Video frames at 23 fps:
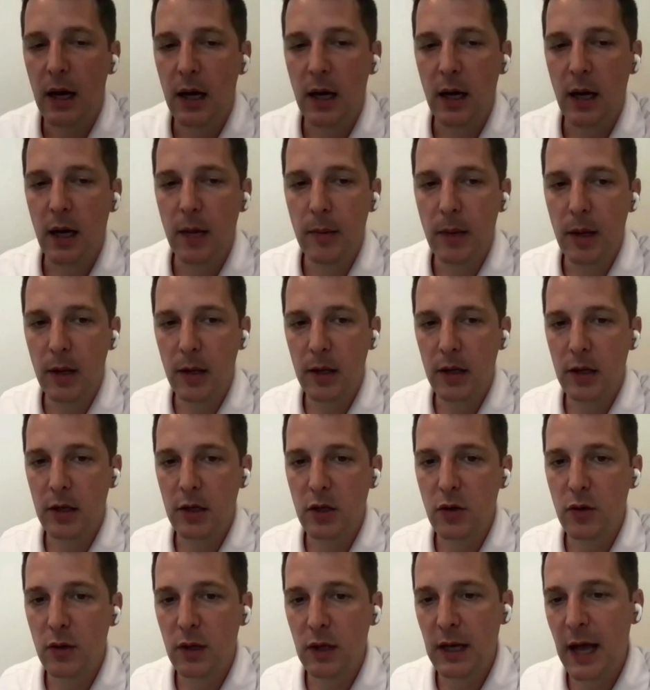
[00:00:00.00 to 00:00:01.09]
um,
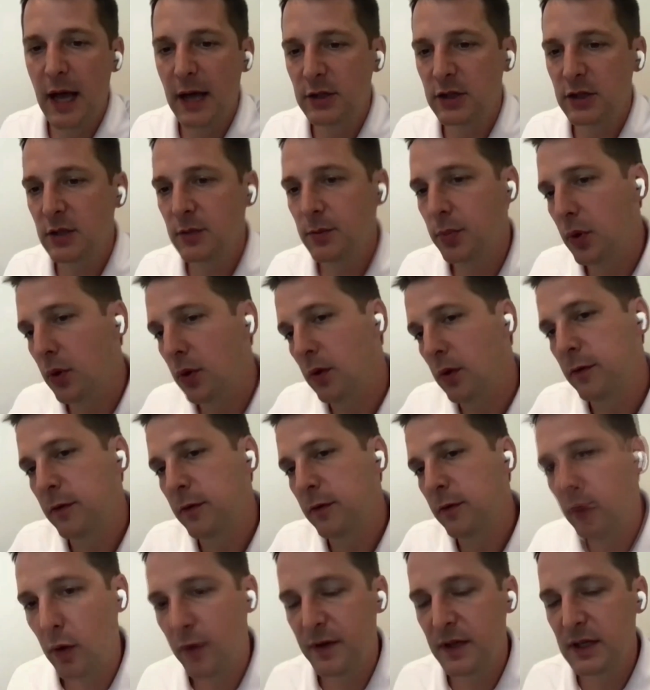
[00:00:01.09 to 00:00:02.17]
you can actually pull from
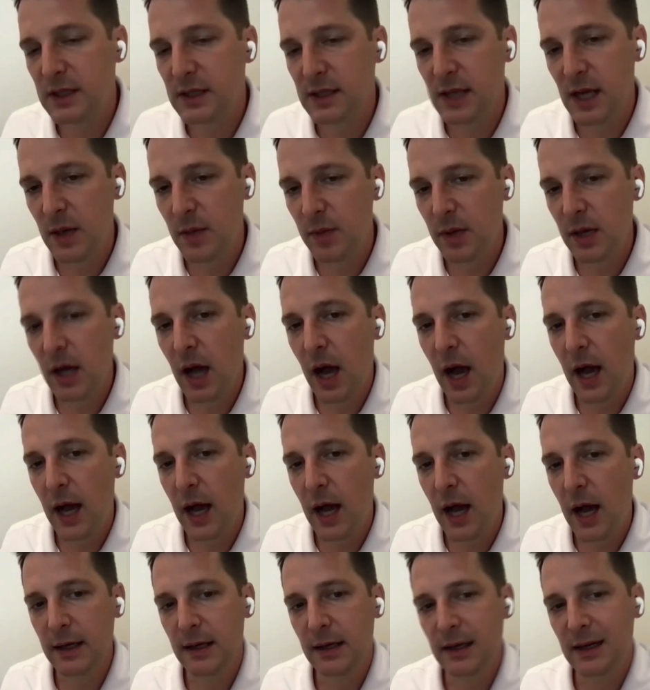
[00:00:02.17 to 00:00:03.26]
Morpheus's API
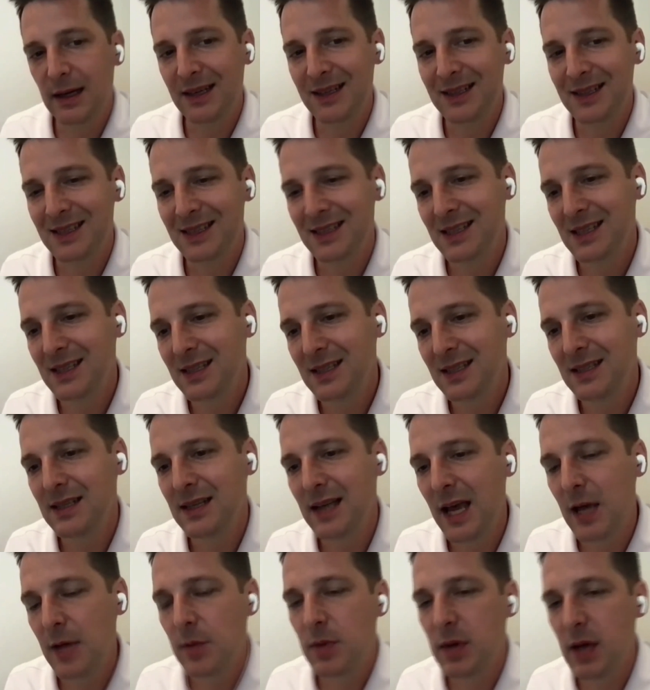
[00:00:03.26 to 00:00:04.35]
and get a consistent
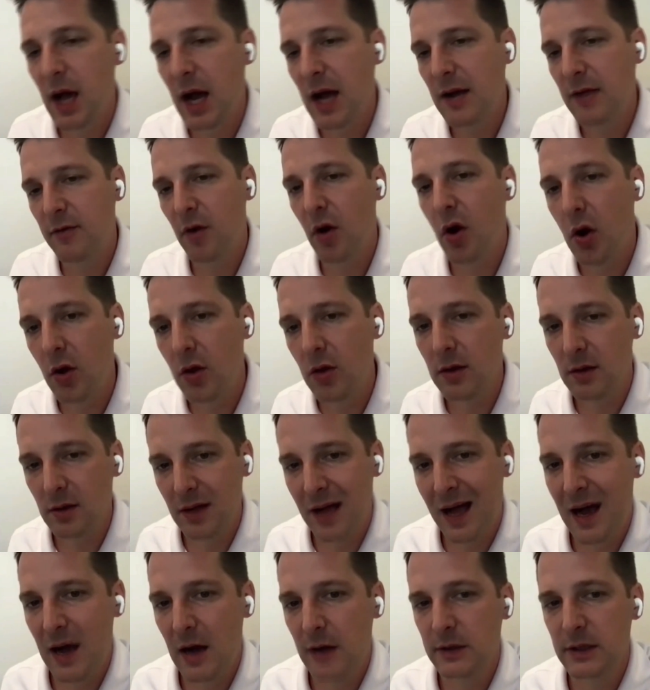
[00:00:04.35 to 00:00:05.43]
API for all the
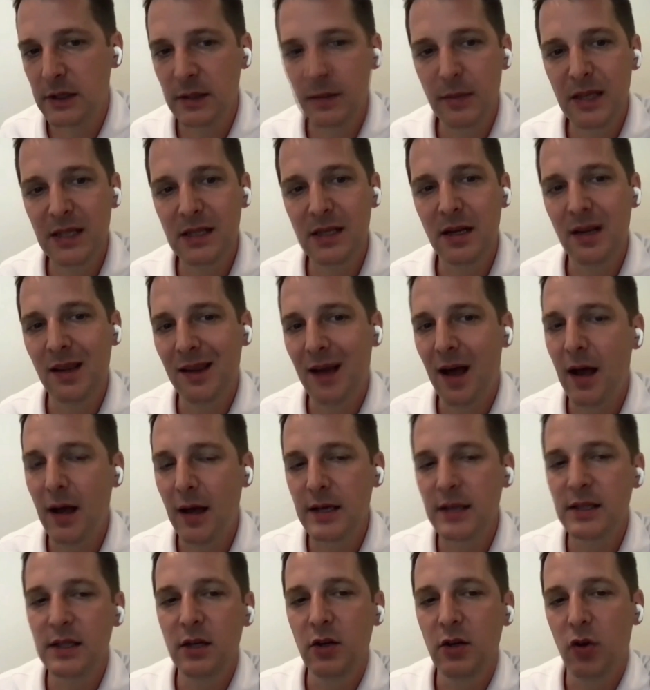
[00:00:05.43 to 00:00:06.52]
clouds. It makes it a lot
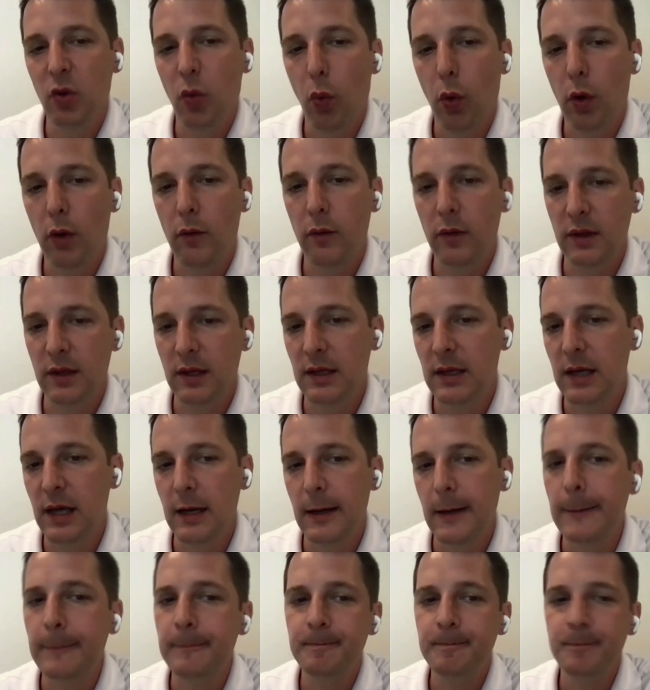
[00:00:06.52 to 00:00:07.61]
easier to work with the
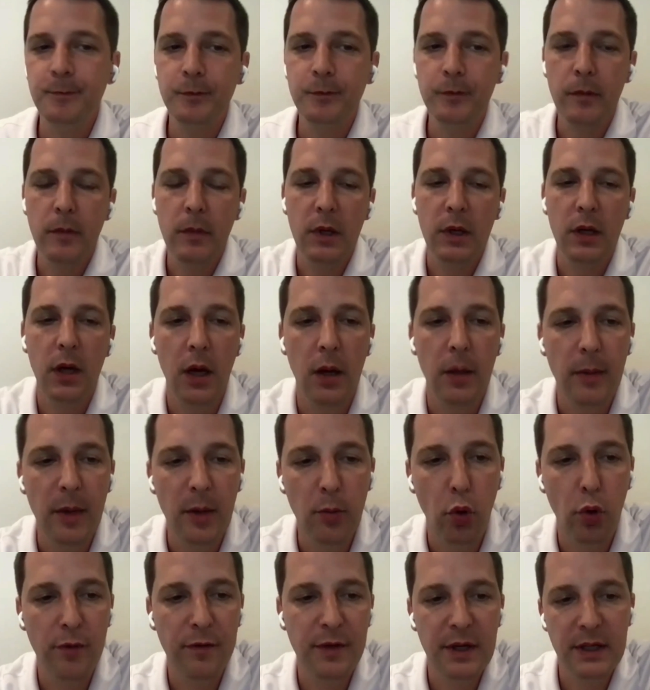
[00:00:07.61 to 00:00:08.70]
data. Um, and
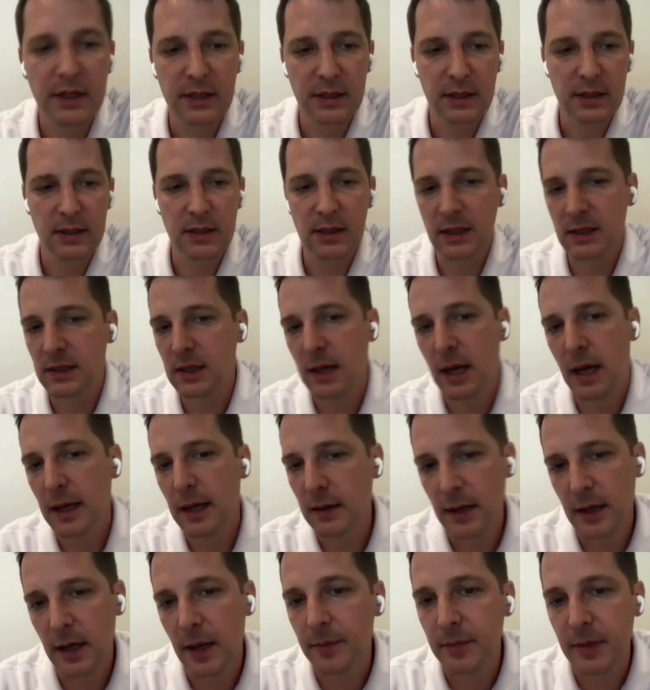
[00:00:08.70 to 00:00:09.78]
Morpheus does a
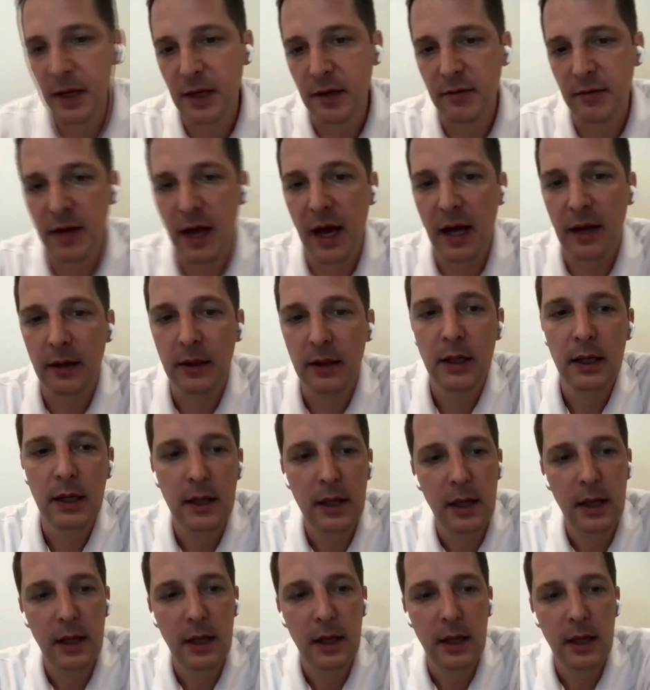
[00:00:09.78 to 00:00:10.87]
nightly update of that
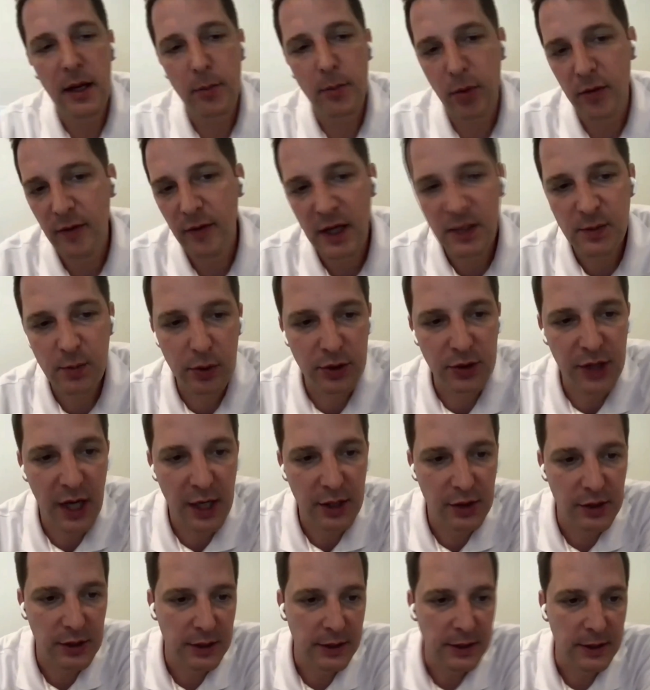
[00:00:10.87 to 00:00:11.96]
and provides
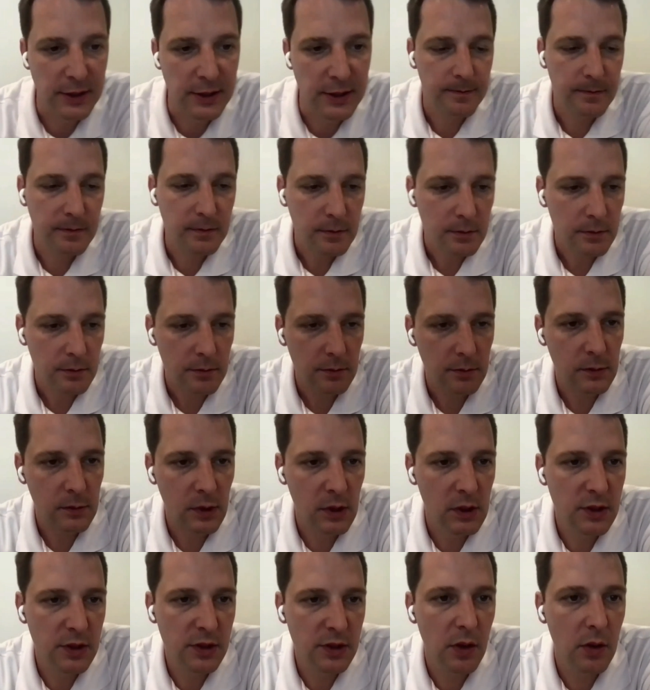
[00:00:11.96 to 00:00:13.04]
projections.
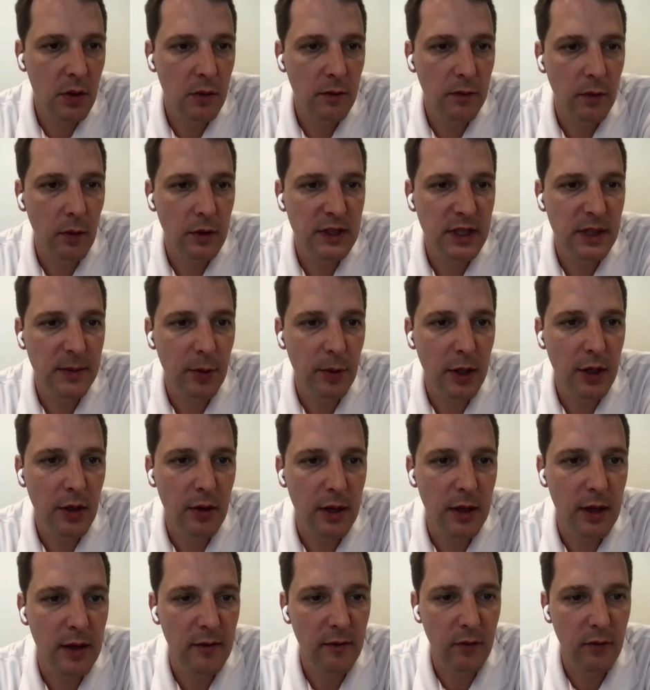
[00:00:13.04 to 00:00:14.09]
So for example, I can go to